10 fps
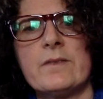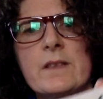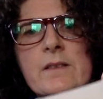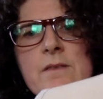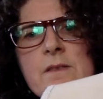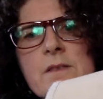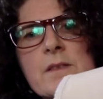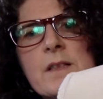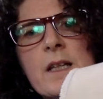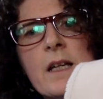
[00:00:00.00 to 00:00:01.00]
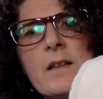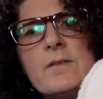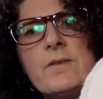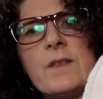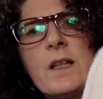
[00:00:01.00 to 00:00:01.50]
It's kind of
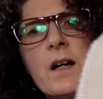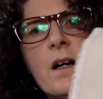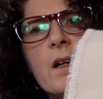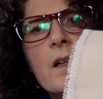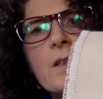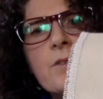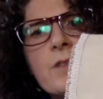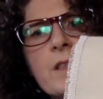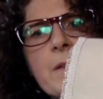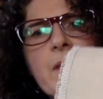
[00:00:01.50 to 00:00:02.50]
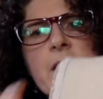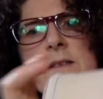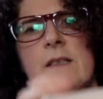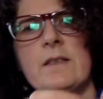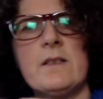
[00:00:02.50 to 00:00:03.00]
hard to see.
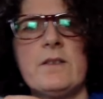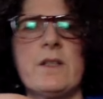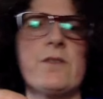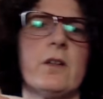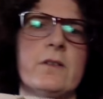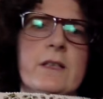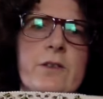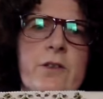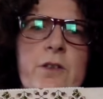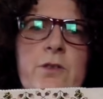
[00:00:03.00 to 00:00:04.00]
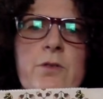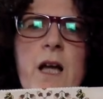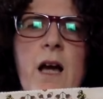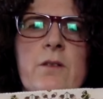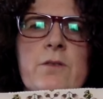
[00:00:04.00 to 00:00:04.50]
This is stitched on a 32
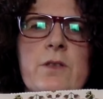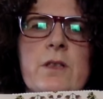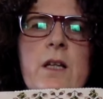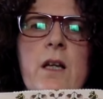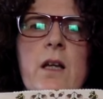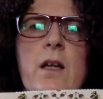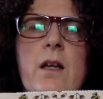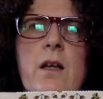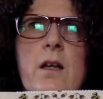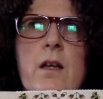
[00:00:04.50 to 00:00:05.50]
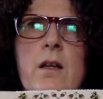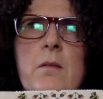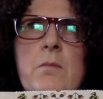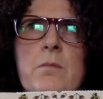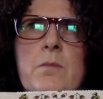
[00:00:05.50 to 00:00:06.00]
count
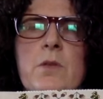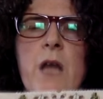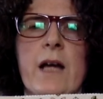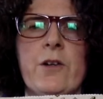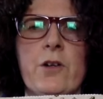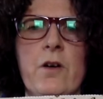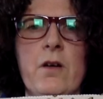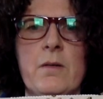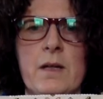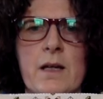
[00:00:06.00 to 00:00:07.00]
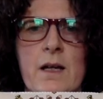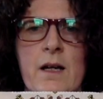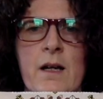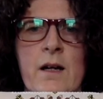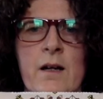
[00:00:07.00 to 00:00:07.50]
Murano
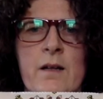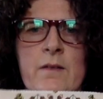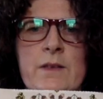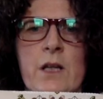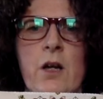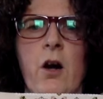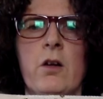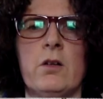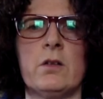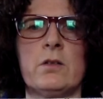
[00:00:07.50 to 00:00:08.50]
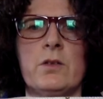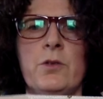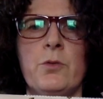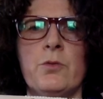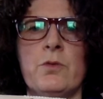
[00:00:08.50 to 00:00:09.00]
in the color
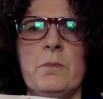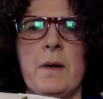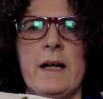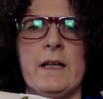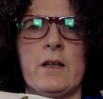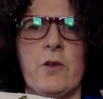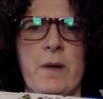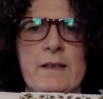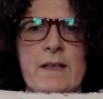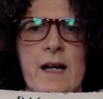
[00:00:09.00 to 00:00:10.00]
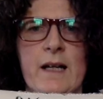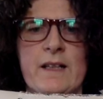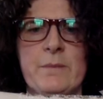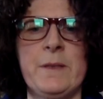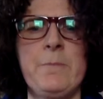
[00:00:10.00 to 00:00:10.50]
Dune by Chromatic
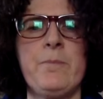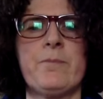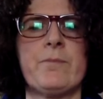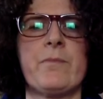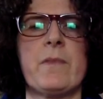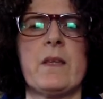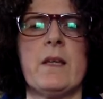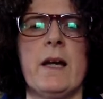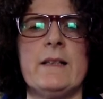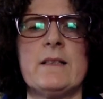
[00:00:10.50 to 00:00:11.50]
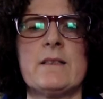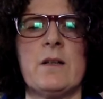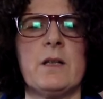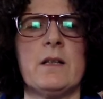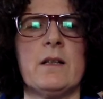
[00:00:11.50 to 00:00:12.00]
Alchemy, and it's
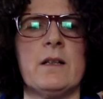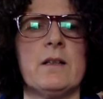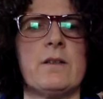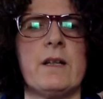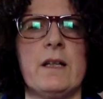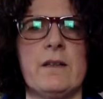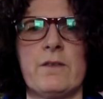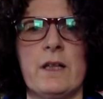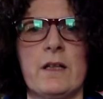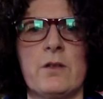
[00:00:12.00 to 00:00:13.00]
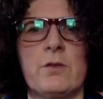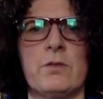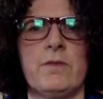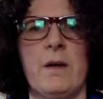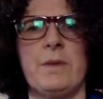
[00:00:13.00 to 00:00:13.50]
a really cool
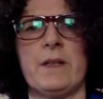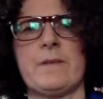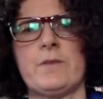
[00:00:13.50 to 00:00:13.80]
fabric.